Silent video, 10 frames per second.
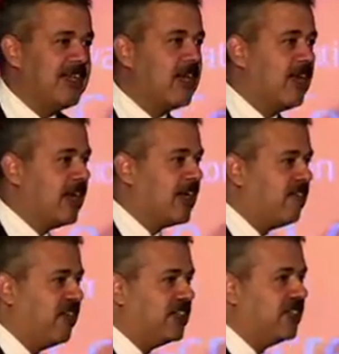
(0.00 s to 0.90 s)
at our
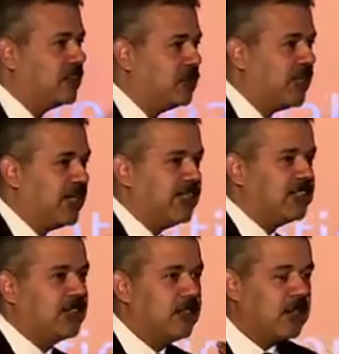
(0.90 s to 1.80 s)
faces today,
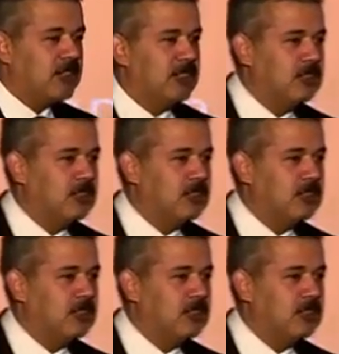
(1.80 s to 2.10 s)
it's not